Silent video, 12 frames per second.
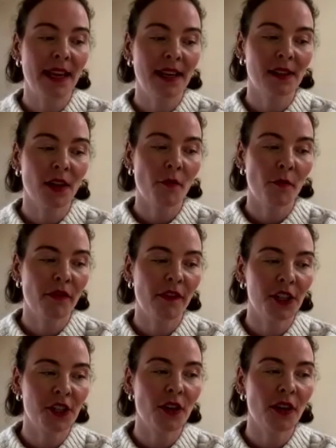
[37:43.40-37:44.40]
piece of
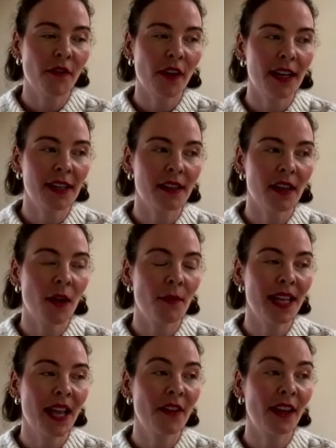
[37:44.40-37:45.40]
professional advice I
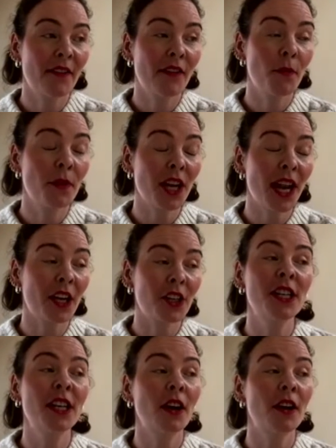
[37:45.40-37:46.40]
was ever given, which
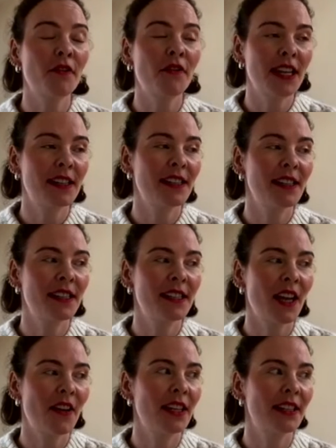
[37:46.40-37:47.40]
actually kind of feeds into
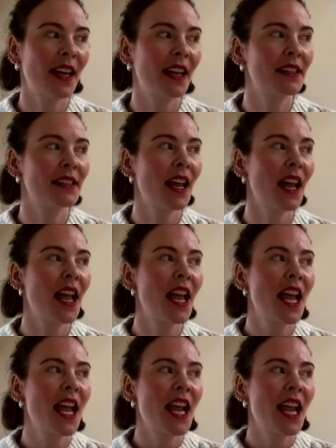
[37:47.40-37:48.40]
David's answer,
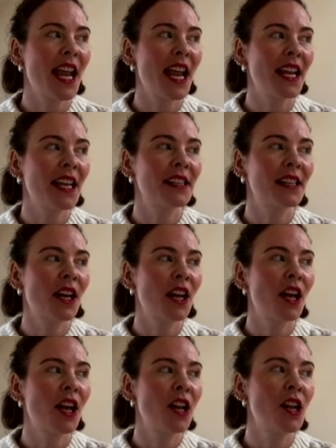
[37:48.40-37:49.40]
is
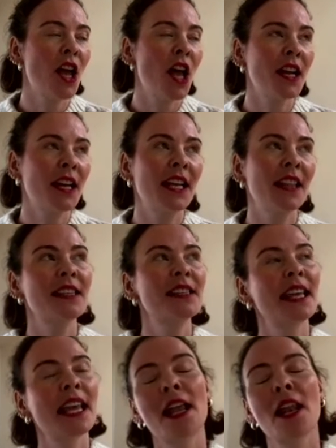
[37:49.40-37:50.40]
learning the
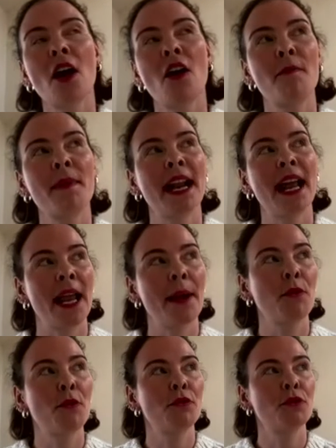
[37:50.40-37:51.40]
skill of being
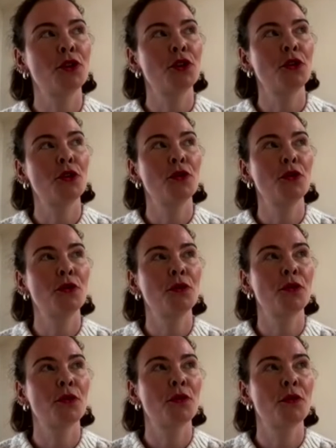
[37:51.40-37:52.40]
able
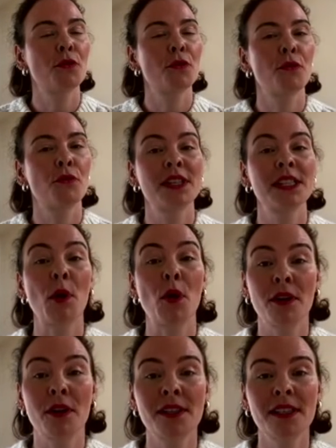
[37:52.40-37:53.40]
to
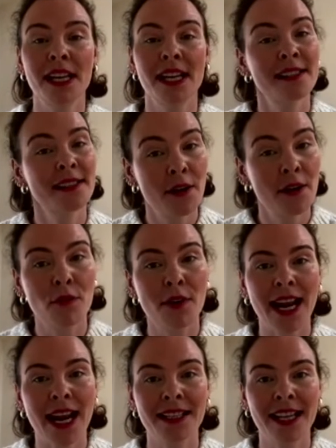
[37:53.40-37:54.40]
respond instead of
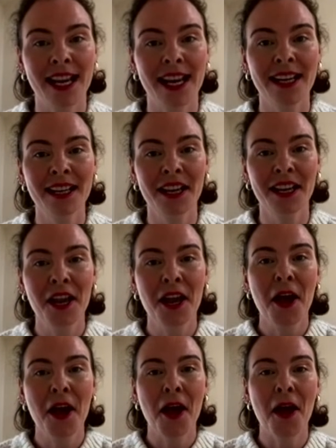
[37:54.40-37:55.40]
reacting.
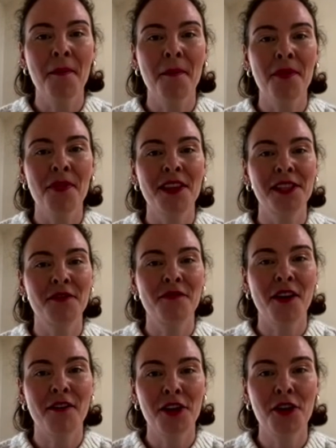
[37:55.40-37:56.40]
There's a
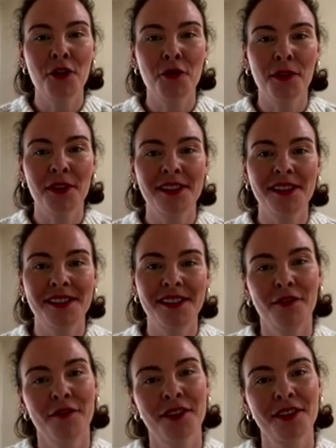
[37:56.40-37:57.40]
very nuanced
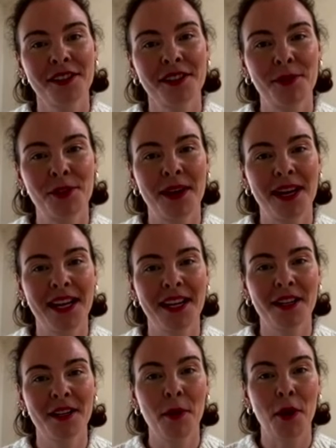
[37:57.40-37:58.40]
difference
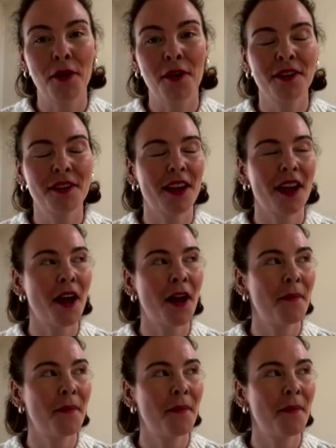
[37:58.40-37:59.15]
between the both,